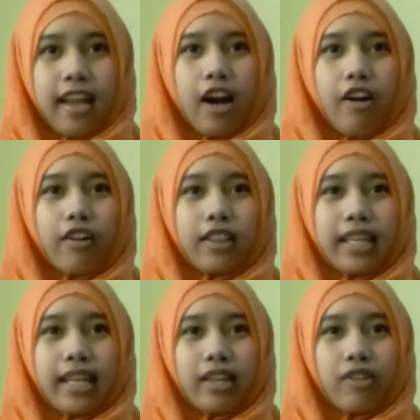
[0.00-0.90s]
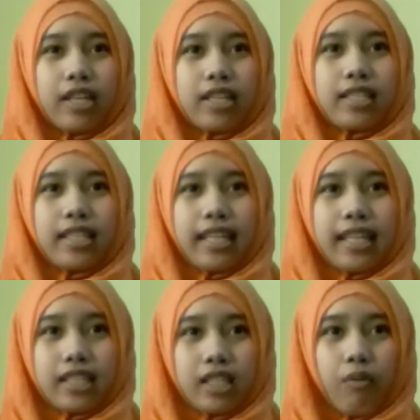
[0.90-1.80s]
Accounting equation
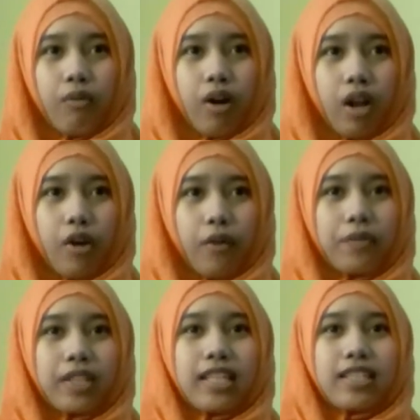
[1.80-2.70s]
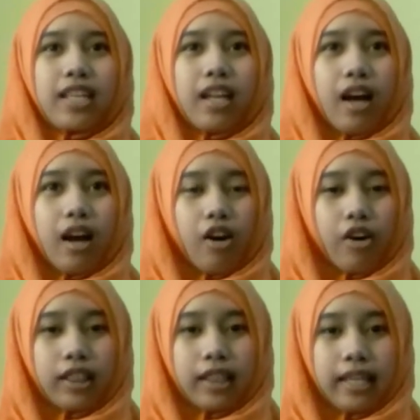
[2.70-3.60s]
is the whole of financial
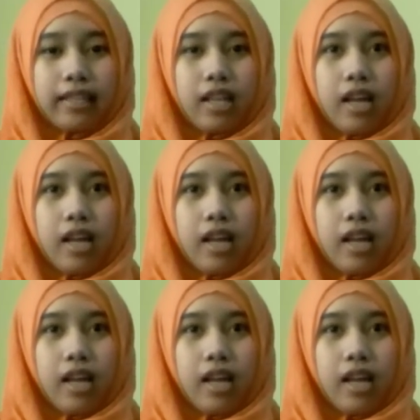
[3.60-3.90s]
accounting.